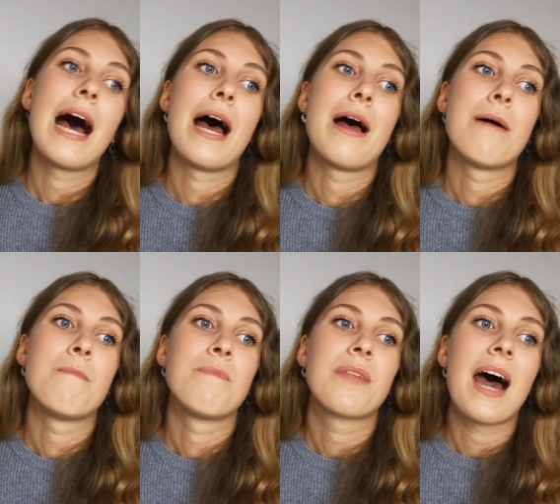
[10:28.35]

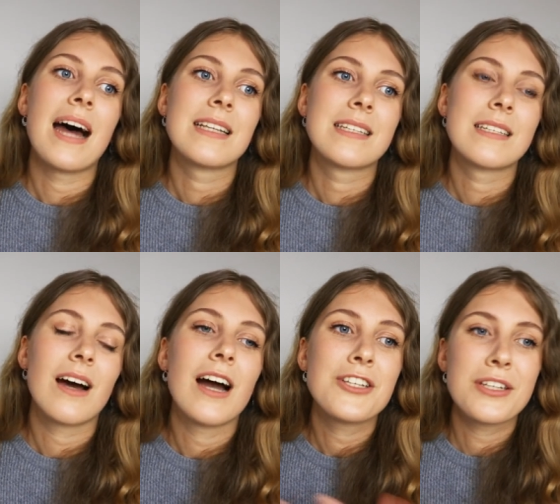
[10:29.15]
um, that
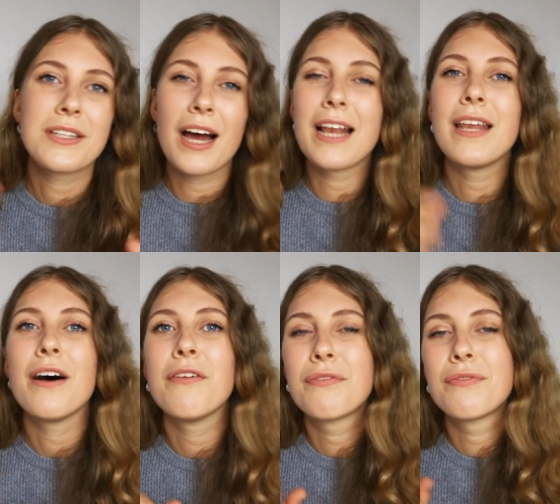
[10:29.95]
I just I
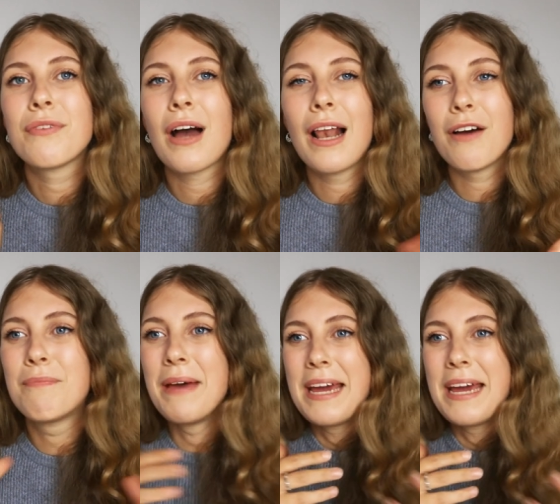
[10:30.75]
love I love